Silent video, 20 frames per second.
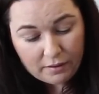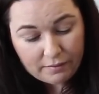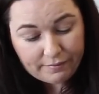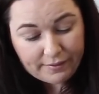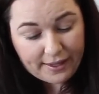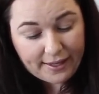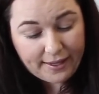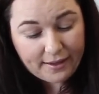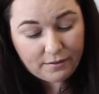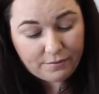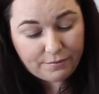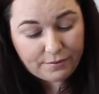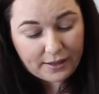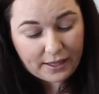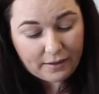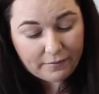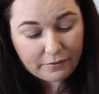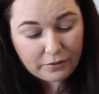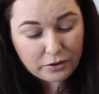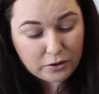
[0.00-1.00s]
vegan
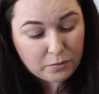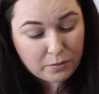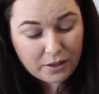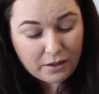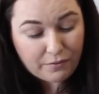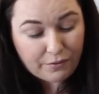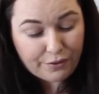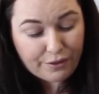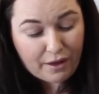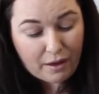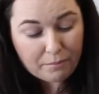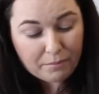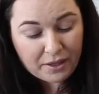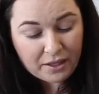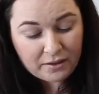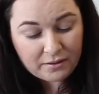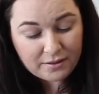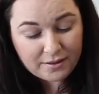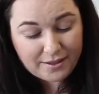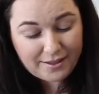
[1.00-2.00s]
flavors, whatever that
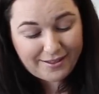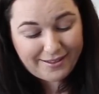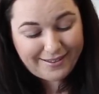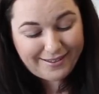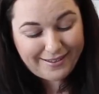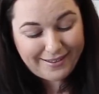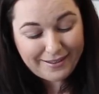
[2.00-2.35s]
means.